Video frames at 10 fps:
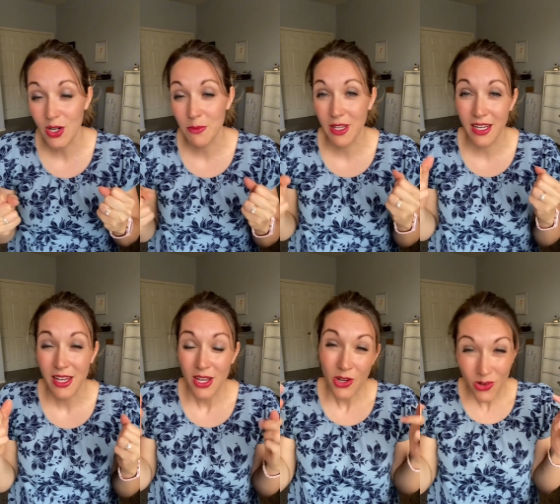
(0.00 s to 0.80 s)
I'm gonna
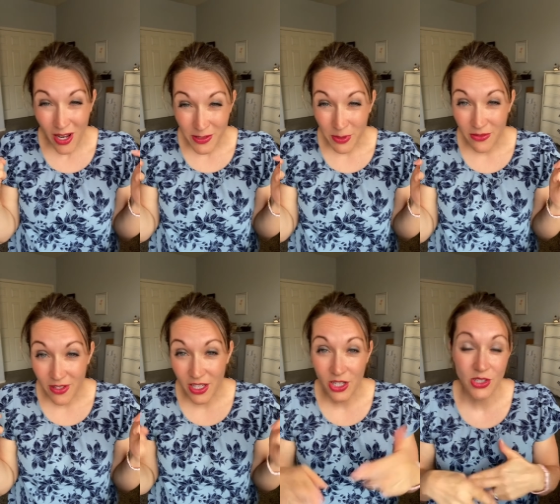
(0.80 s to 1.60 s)
cross my
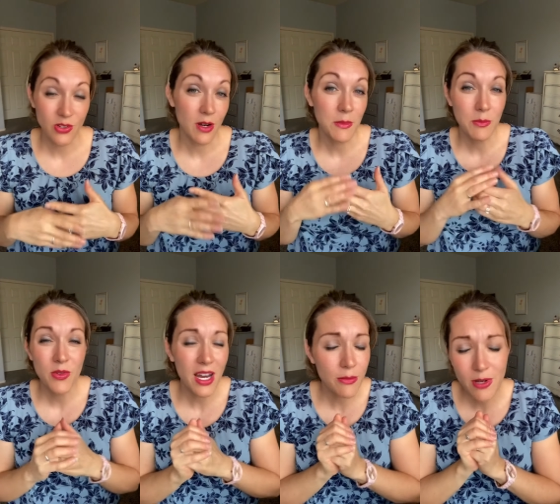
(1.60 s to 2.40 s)
fingers, or I'm gonna
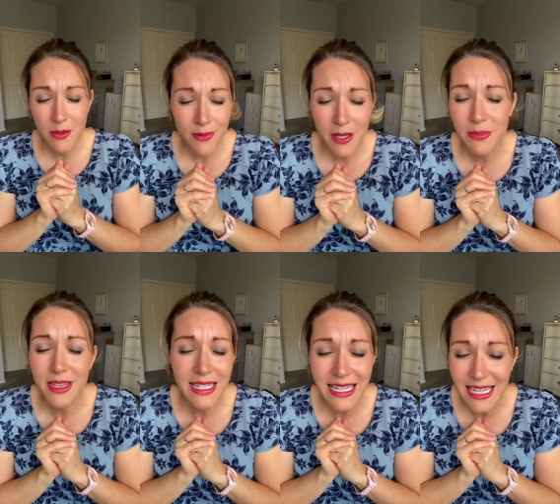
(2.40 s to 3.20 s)
pray, pray, pray,
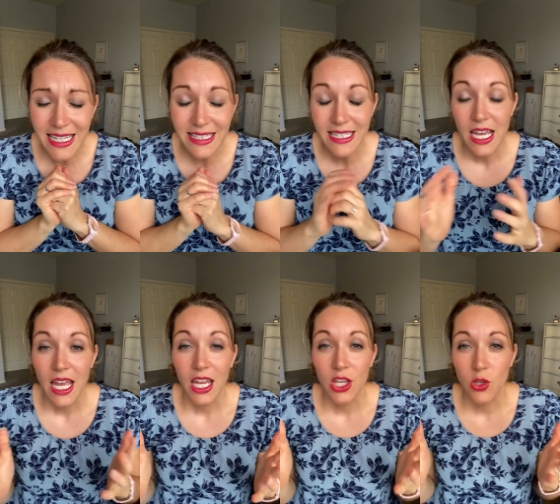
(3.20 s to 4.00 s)
please.
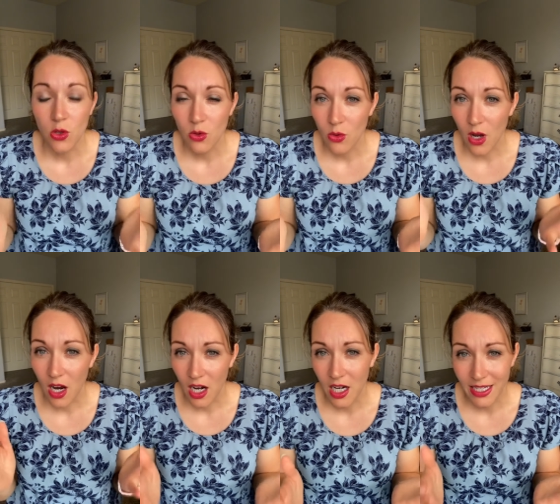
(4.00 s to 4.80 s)
You
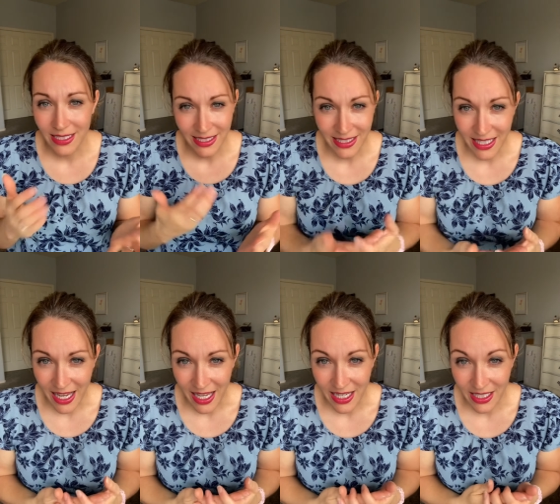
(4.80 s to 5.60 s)
are
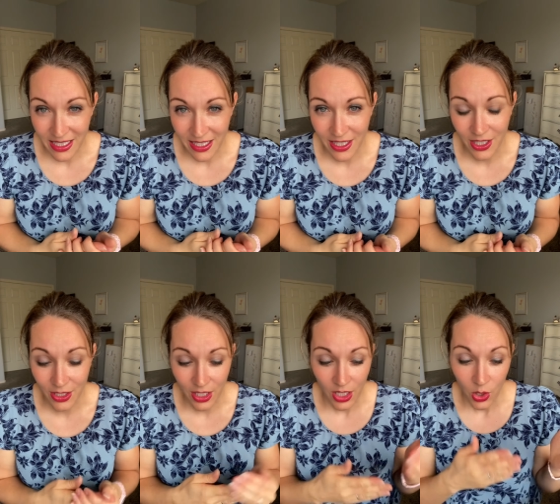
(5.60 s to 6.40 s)
instead
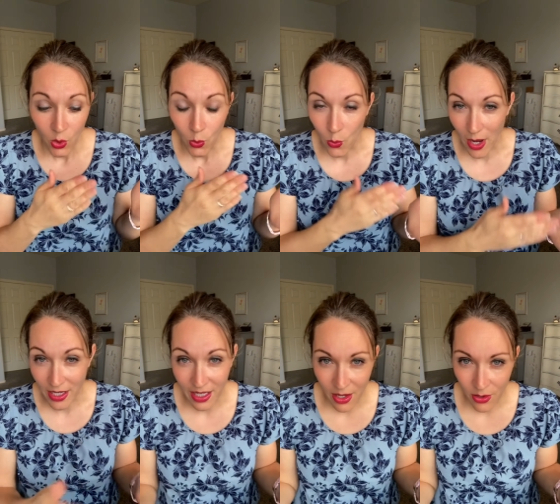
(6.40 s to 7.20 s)

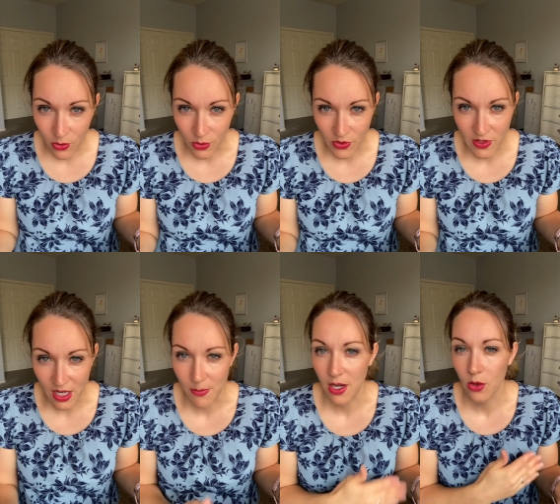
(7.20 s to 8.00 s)
writing out a goal
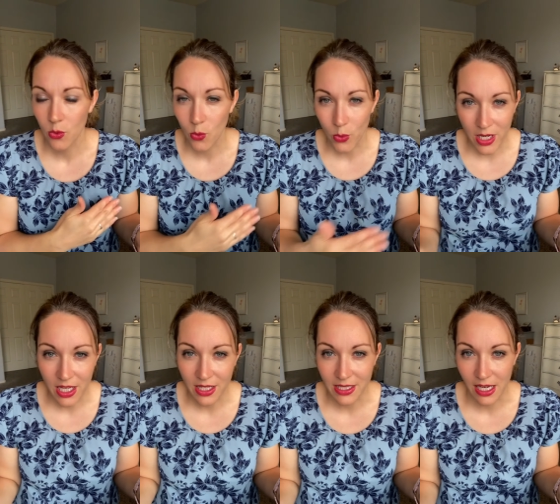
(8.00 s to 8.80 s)
statement, reading
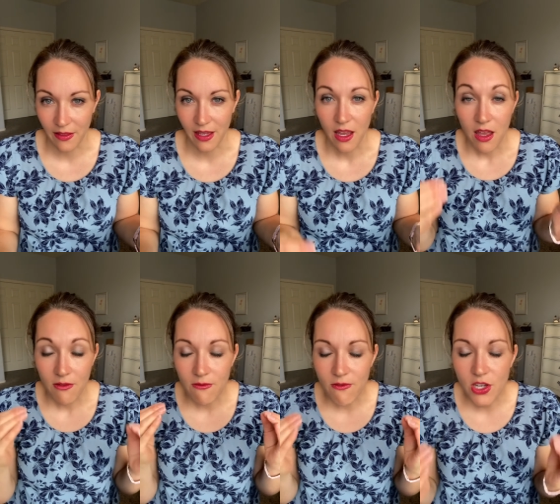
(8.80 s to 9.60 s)
it daily,
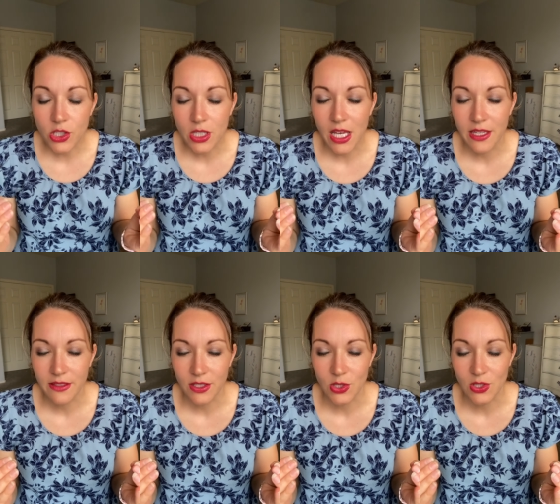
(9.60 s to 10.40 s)

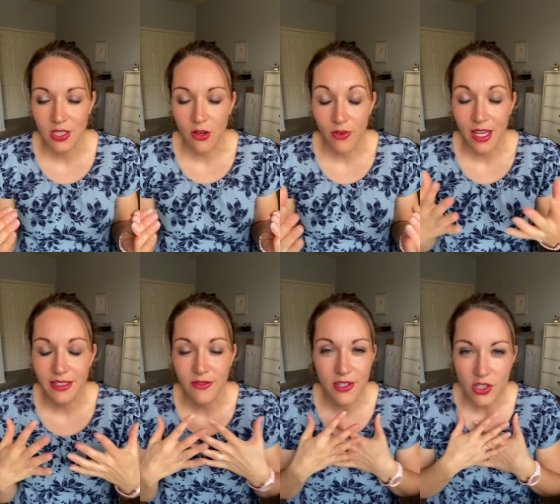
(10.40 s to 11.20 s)
visualizing yourself as
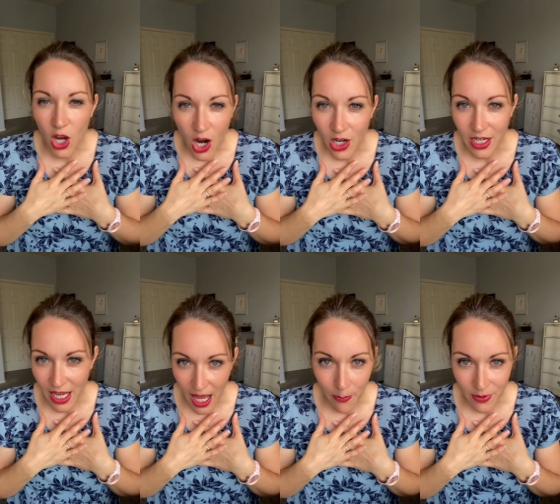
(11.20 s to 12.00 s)
if it's already
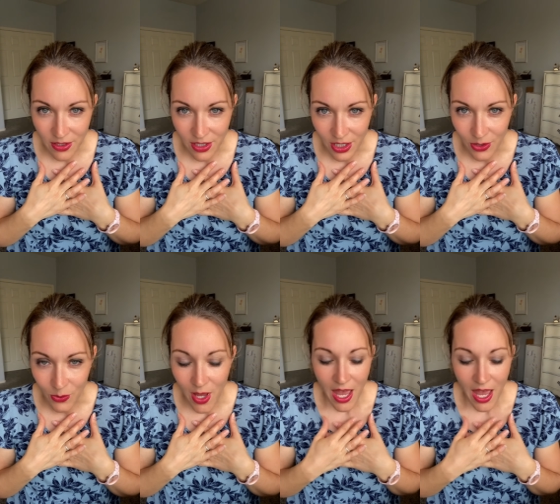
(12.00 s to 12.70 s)
happened to you.